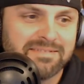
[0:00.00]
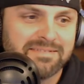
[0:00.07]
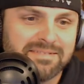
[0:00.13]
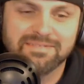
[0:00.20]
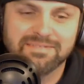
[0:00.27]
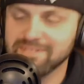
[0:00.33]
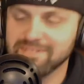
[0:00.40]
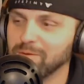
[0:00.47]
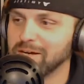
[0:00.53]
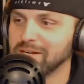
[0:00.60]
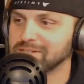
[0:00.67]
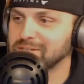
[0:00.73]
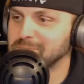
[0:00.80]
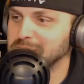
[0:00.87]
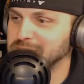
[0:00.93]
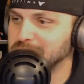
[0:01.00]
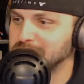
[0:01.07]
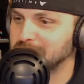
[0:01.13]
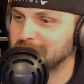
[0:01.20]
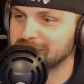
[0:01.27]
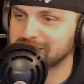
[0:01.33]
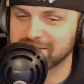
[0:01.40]
Oh well, so much for trying
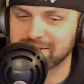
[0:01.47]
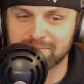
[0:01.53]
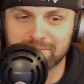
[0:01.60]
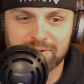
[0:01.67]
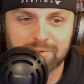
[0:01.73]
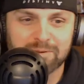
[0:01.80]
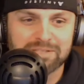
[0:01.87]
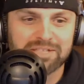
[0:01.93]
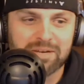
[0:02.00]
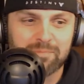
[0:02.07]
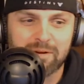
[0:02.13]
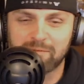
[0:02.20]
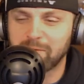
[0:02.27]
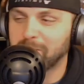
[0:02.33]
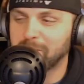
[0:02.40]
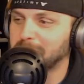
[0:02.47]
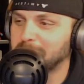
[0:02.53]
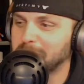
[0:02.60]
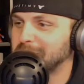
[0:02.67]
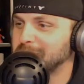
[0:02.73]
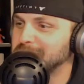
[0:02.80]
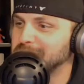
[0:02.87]
something new. What's up, everyone? Welcome
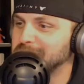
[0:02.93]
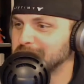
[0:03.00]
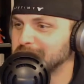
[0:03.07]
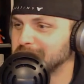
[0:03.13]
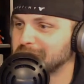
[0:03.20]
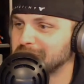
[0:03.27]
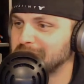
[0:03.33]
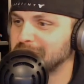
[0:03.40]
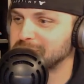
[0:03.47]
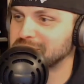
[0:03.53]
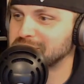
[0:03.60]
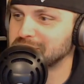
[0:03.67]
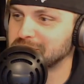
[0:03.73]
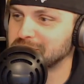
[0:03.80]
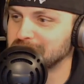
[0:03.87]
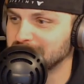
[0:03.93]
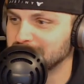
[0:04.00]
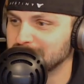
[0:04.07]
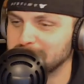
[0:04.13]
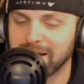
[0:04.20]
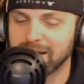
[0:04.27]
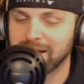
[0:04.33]
to another episode of
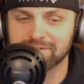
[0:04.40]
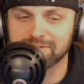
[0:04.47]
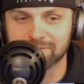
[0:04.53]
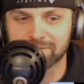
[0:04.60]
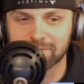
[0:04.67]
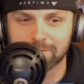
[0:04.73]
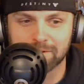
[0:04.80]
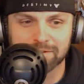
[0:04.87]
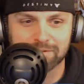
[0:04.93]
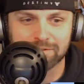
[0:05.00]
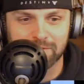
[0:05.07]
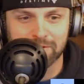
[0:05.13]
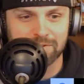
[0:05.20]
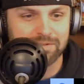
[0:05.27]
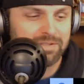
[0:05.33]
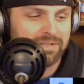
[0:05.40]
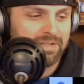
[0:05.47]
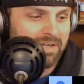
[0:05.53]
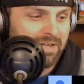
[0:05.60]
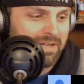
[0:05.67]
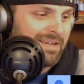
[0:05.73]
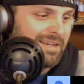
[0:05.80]
Masters of the Retroverse.
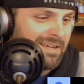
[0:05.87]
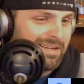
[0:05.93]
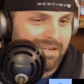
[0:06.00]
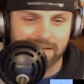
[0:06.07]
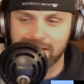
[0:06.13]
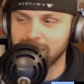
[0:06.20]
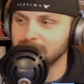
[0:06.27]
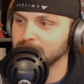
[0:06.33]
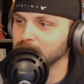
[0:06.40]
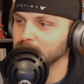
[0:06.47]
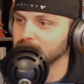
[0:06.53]
And I am one of your